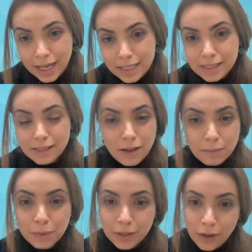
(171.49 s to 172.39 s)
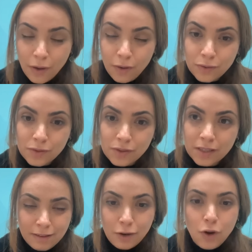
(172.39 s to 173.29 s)
and it's not because
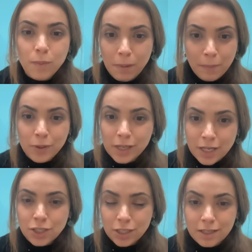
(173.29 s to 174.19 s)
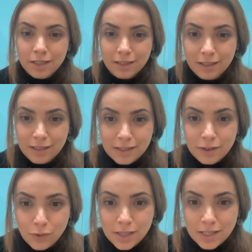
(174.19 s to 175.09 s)
the global population is
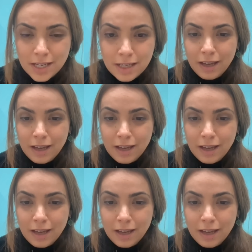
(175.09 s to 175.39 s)
increasing.